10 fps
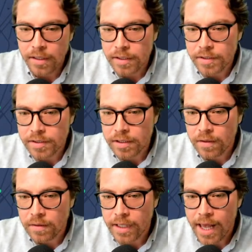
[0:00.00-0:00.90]

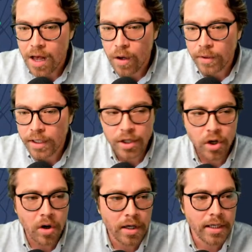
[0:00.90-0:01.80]
So, Loud,
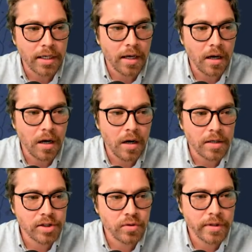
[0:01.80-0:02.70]
Garnet,
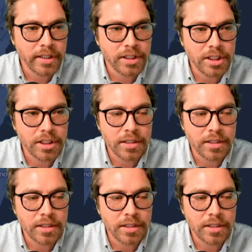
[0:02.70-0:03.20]
Ostrich.